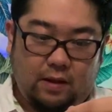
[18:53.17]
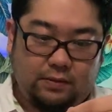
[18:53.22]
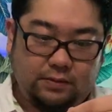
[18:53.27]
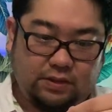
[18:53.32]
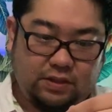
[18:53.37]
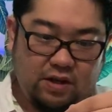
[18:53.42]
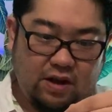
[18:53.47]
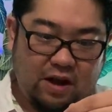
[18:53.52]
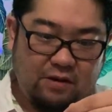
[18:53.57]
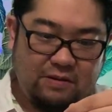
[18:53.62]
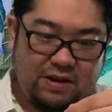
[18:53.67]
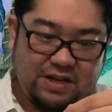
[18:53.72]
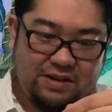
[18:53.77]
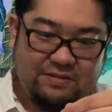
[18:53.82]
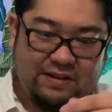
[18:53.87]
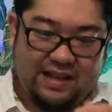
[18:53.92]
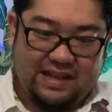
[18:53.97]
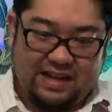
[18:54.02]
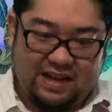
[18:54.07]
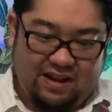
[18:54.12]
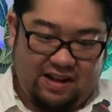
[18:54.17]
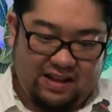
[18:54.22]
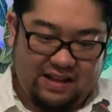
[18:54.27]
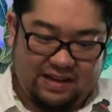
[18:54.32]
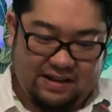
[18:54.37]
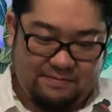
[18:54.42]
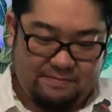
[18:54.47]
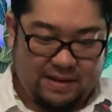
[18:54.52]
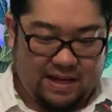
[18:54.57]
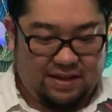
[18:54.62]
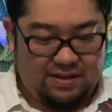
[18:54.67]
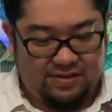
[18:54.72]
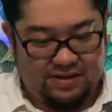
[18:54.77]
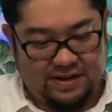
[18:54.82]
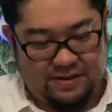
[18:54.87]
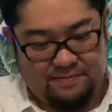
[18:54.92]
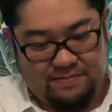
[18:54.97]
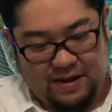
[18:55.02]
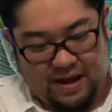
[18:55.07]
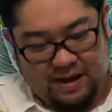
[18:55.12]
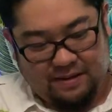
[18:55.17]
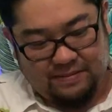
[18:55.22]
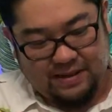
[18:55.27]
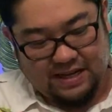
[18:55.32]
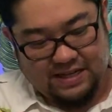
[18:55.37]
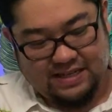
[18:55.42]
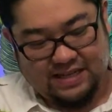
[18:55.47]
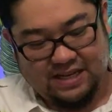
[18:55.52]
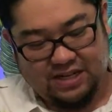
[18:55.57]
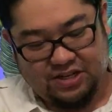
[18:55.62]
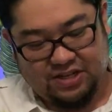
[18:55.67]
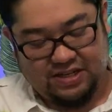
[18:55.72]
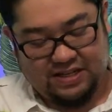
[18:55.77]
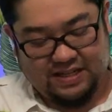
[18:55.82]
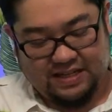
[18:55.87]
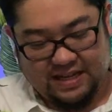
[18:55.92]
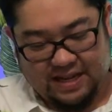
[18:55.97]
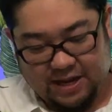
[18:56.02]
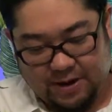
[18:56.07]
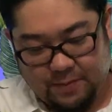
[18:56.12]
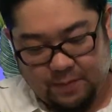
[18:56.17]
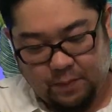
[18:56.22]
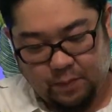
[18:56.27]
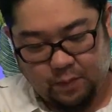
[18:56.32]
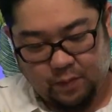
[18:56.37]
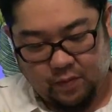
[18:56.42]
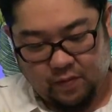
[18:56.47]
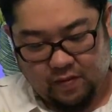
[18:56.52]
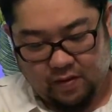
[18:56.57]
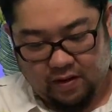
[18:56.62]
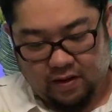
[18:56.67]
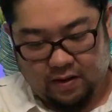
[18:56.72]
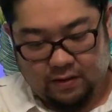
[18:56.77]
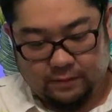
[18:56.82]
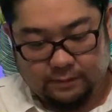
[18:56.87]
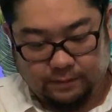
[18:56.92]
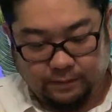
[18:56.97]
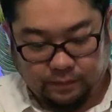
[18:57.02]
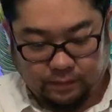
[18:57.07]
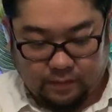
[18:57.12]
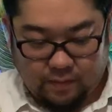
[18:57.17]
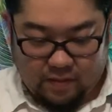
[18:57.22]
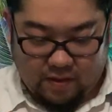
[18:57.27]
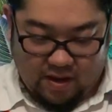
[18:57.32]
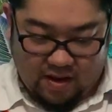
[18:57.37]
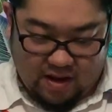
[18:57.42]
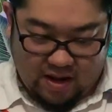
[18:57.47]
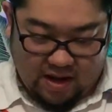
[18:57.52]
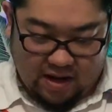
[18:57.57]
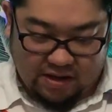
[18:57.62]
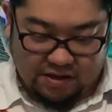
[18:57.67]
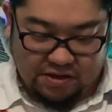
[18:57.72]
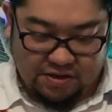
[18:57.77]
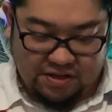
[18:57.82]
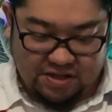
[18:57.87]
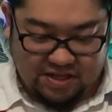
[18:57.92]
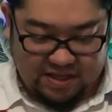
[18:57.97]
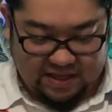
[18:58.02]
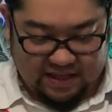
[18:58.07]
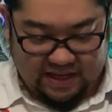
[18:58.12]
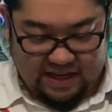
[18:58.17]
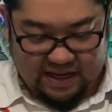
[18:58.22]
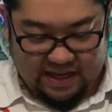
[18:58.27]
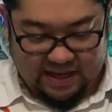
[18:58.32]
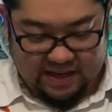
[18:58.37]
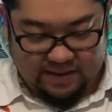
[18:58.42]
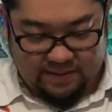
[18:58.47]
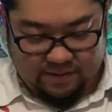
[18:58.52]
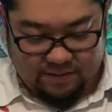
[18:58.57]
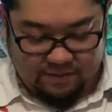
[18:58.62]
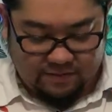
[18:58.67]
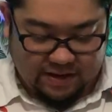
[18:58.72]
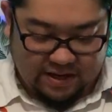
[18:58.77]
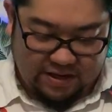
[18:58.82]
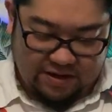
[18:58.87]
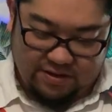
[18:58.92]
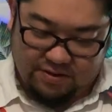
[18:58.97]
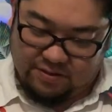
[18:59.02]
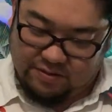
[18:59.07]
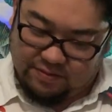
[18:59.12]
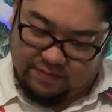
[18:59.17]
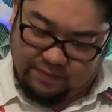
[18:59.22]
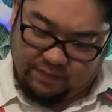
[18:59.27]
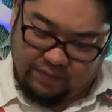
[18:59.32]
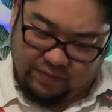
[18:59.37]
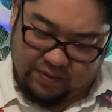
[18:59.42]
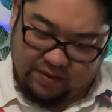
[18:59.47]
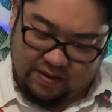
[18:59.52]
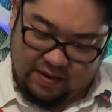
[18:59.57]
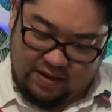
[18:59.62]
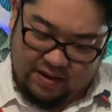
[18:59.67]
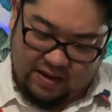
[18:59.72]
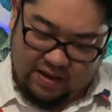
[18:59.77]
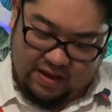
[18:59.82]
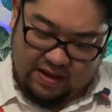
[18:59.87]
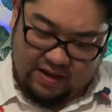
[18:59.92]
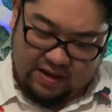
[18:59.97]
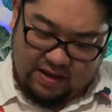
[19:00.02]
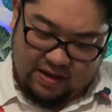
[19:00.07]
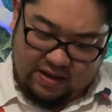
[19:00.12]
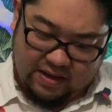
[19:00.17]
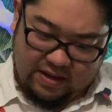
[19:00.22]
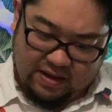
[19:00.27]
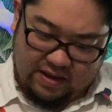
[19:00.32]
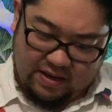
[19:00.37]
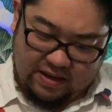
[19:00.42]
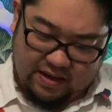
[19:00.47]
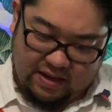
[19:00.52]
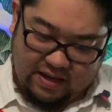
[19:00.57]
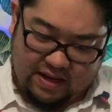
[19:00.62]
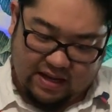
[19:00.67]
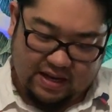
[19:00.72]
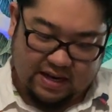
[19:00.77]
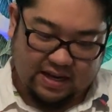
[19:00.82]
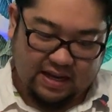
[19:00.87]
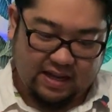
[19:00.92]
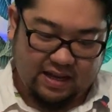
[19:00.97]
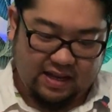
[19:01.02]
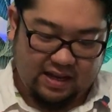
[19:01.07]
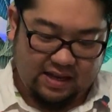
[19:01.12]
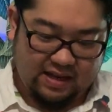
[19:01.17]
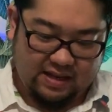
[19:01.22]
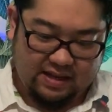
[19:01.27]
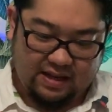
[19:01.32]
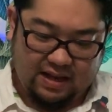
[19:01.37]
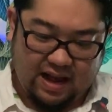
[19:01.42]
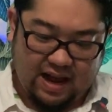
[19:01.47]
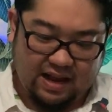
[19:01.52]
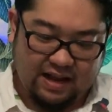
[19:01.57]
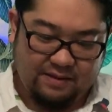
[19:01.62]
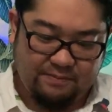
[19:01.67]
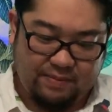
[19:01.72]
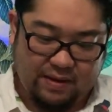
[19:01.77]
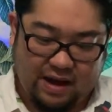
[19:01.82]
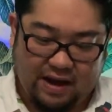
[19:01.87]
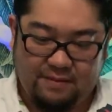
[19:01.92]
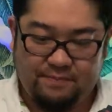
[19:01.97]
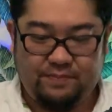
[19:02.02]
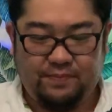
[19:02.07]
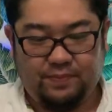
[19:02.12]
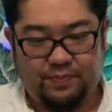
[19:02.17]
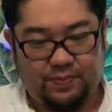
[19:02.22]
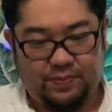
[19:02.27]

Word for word: So I wonder why they call it a Melody Pop. That's interesting. Uh, usually when you eat a lollipop,